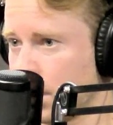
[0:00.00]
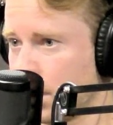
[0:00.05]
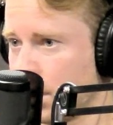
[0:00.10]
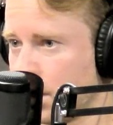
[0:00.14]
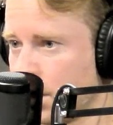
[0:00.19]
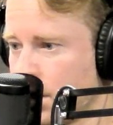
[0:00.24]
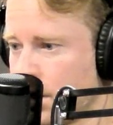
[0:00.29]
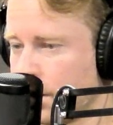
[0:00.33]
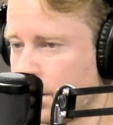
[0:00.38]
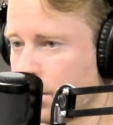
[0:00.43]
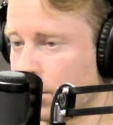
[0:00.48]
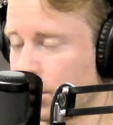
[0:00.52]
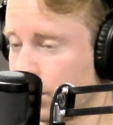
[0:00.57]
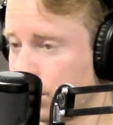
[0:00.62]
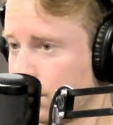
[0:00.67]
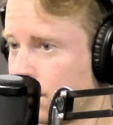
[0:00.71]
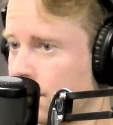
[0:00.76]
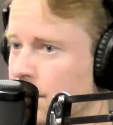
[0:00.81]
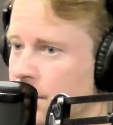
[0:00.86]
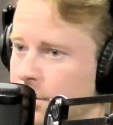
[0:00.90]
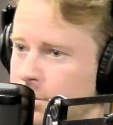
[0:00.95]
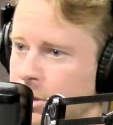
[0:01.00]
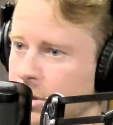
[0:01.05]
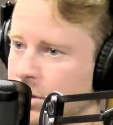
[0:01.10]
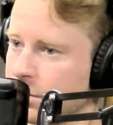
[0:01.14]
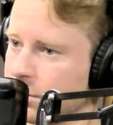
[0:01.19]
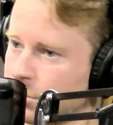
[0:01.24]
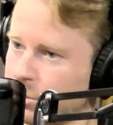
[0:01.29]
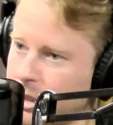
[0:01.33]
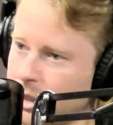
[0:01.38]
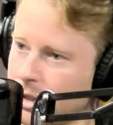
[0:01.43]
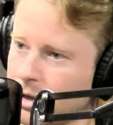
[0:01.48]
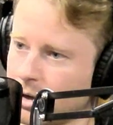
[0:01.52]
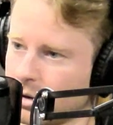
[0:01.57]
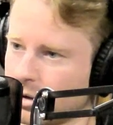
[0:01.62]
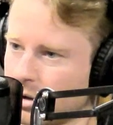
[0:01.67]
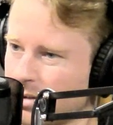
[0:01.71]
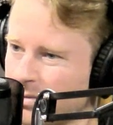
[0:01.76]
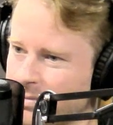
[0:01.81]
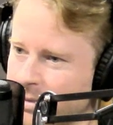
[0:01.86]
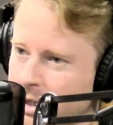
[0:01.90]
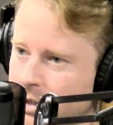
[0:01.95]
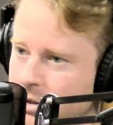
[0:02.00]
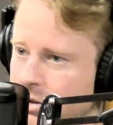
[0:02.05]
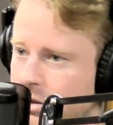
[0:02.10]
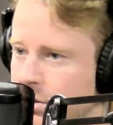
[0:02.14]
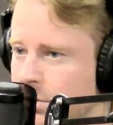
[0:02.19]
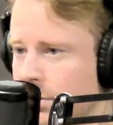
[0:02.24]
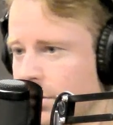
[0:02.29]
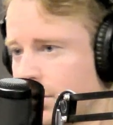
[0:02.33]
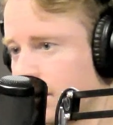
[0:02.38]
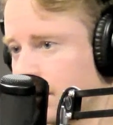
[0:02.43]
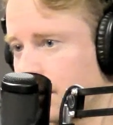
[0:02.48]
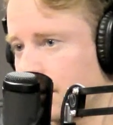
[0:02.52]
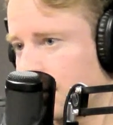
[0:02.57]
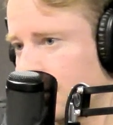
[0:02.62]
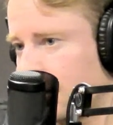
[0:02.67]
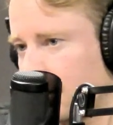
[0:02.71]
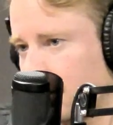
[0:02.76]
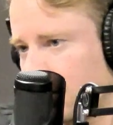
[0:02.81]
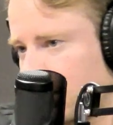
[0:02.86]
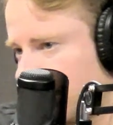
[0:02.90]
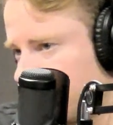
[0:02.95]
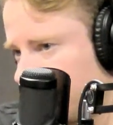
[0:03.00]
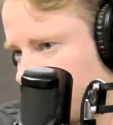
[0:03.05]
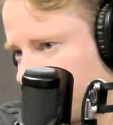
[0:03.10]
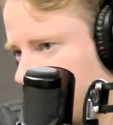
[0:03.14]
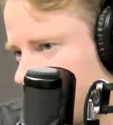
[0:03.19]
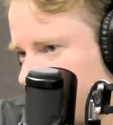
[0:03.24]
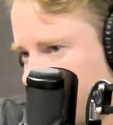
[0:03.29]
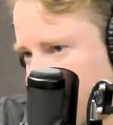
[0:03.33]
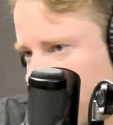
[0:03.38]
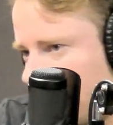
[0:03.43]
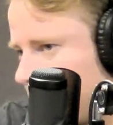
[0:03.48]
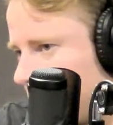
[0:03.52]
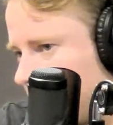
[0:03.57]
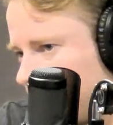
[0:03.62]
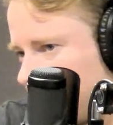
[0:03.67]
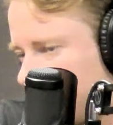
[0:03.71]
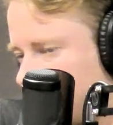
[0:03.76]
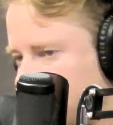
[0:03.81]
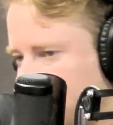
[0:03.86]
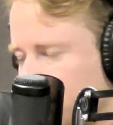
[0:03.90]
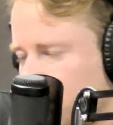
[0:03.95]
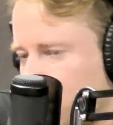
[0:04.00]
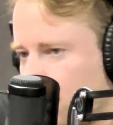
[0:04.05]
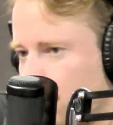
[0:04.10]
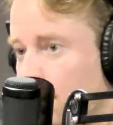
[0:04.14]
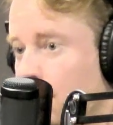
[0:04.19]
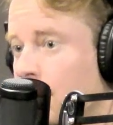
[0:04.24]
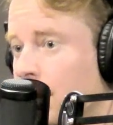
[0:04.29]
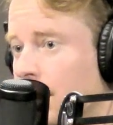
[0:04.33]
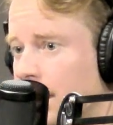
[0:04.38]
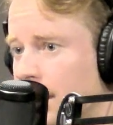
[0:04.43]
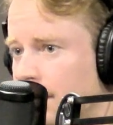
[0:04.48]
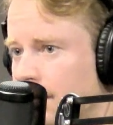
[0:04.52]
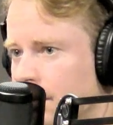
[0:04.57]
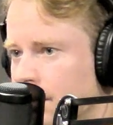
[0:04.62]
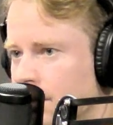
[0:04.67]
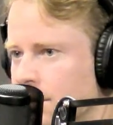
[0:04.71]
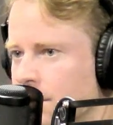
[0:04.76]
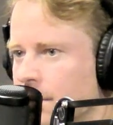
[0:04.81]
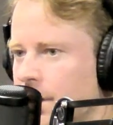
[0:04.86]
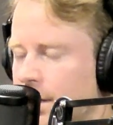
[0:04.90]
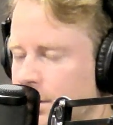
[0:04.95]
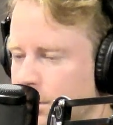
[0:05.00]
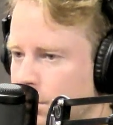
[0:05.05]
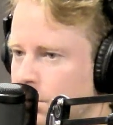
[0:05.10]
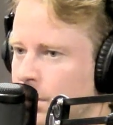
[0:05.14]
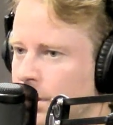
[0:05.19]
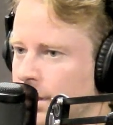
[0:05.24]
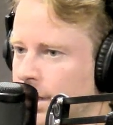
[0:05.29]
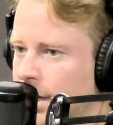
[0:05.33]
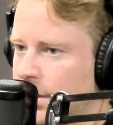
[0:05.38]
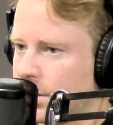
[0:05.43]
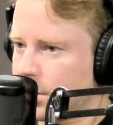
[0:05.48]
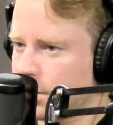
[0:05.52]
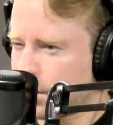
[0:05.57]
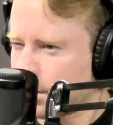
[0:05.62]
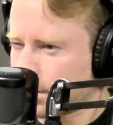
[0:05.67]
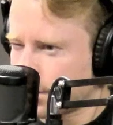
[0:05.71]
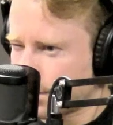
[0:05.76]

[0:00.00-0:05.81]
their utility bills will be lower. And two, it's a good thing to do for the environment, and that's something we believe in. So that's when we latched onto this